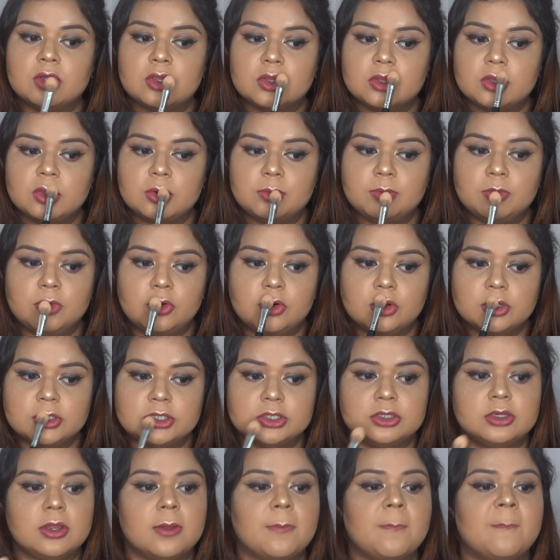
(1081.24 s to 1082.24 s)
the
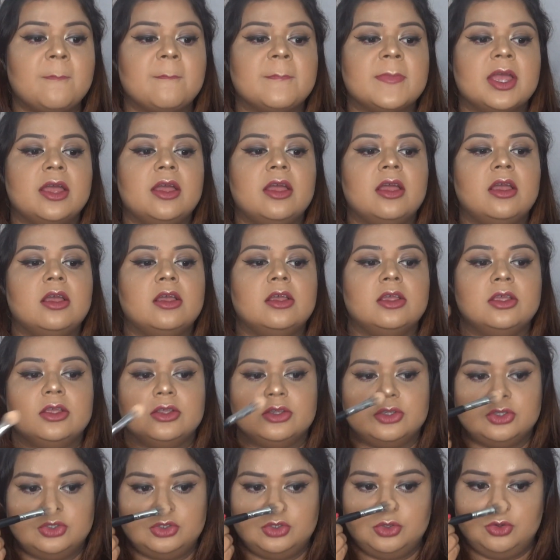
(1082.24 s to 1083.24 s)
most.
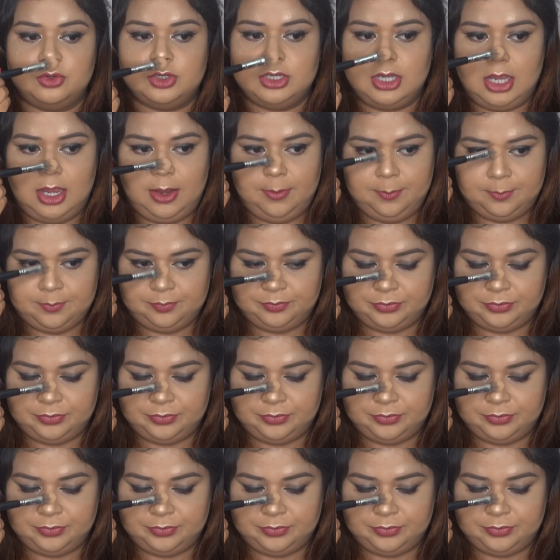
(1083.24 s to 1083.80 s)
So yeah,